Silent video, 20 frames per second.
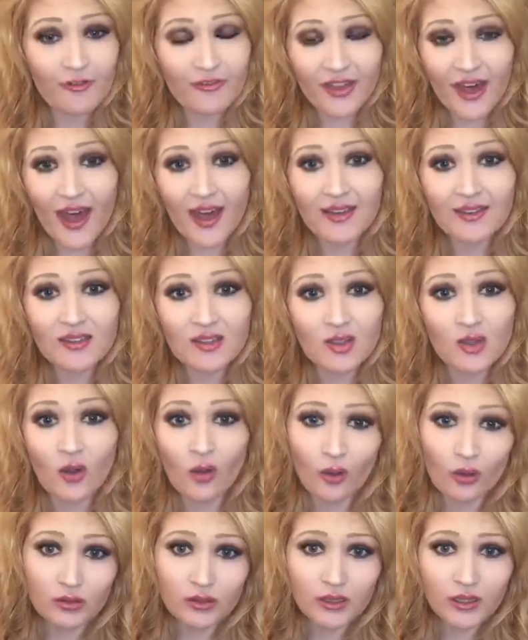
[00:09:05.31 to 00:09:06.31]
that
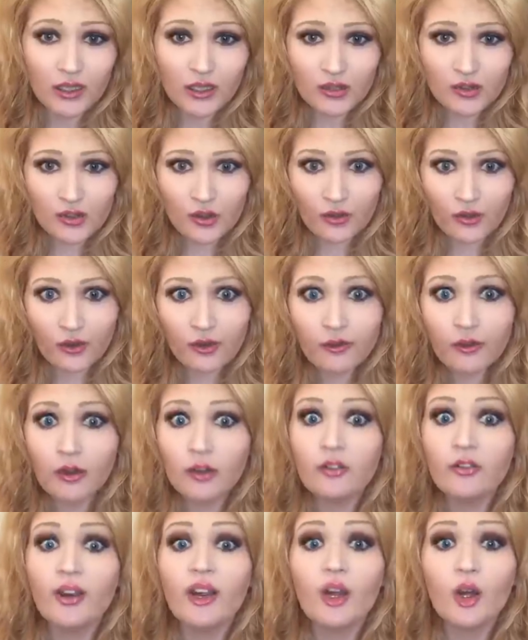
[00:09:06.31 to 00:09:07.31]
sold. So they're going
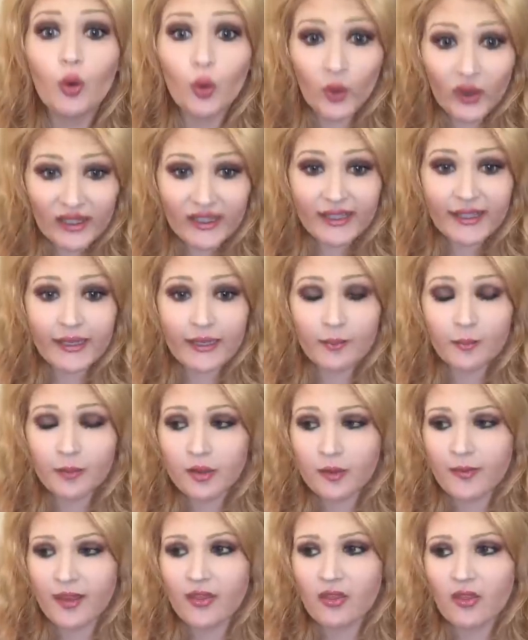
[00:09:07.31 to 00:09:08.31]
to very quickly
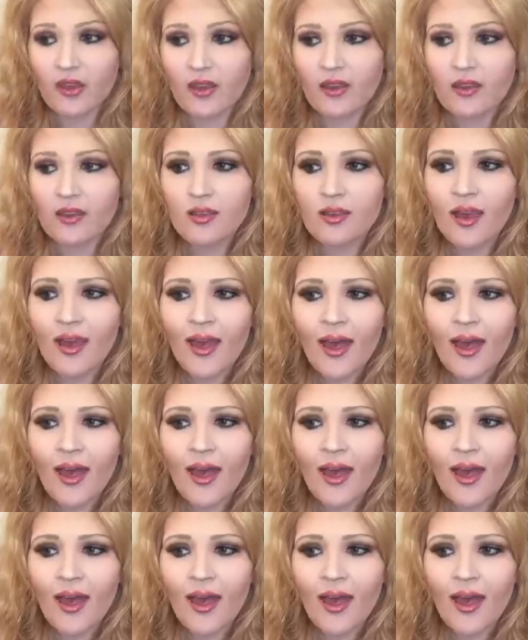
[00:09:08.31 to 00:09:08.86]
implement this.